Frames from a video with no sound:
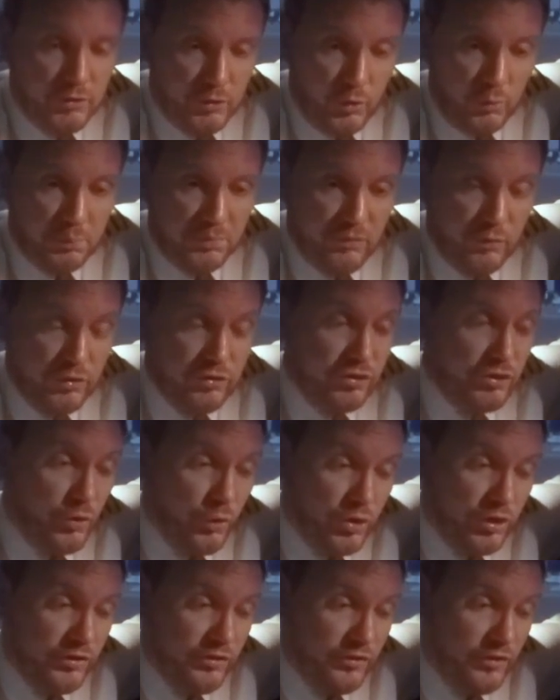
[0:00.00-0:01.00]
cockpit voice
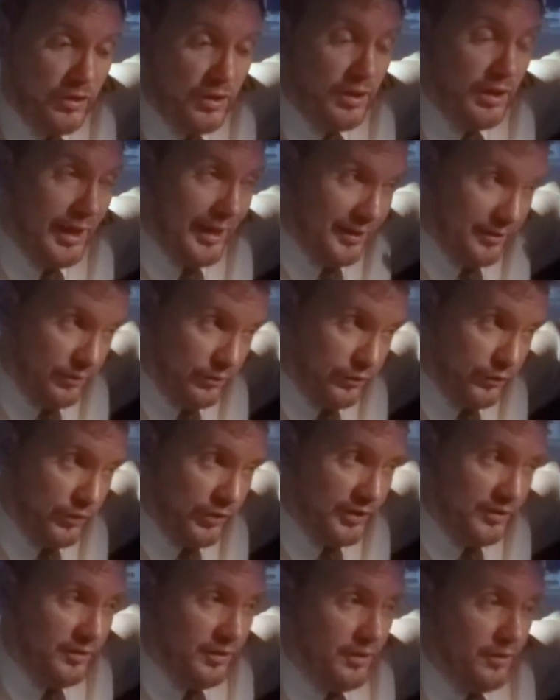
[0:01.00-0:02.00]
recorders, and for
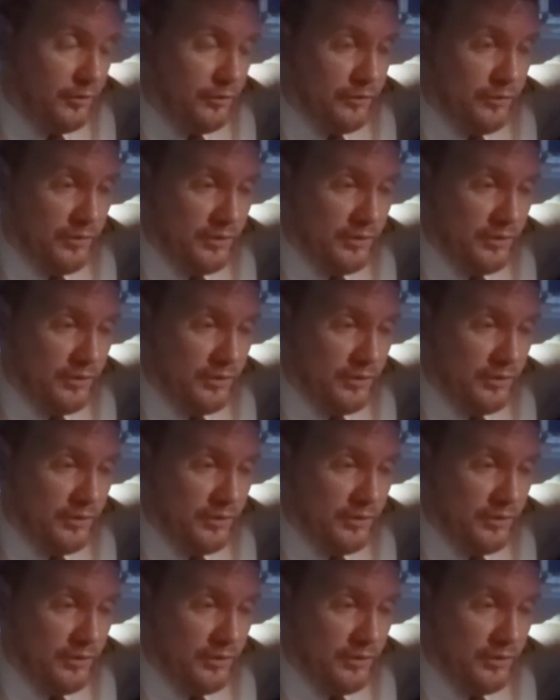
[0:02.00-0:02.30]
the